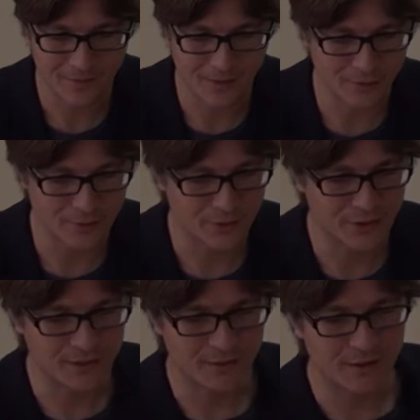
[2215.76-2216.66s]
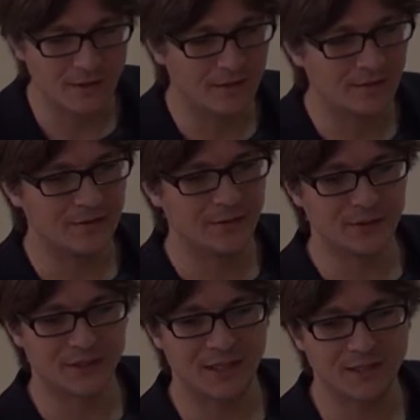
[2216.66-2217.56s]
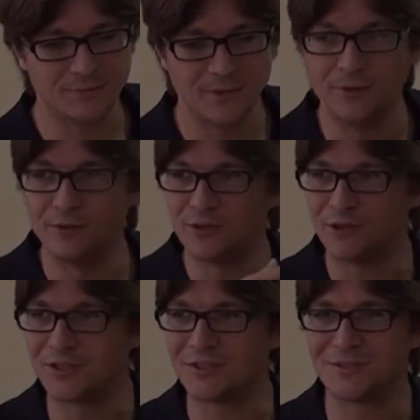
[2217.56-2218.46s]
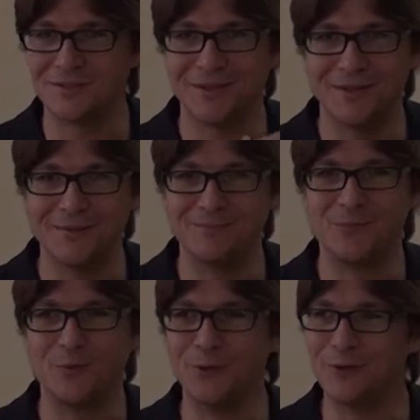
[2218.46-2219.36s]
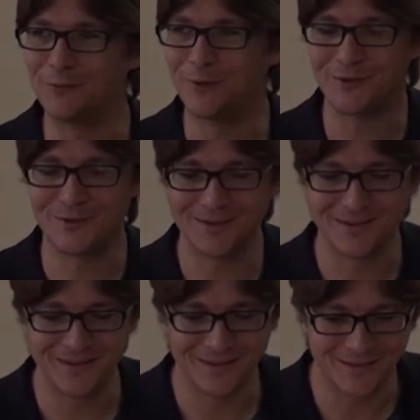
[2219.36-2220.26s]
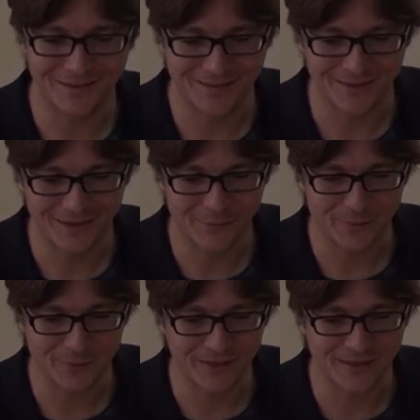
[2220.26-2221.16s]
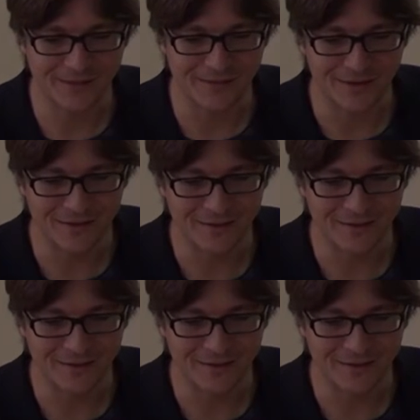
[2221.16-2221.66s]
and you see in the results window it's just doing what like repeating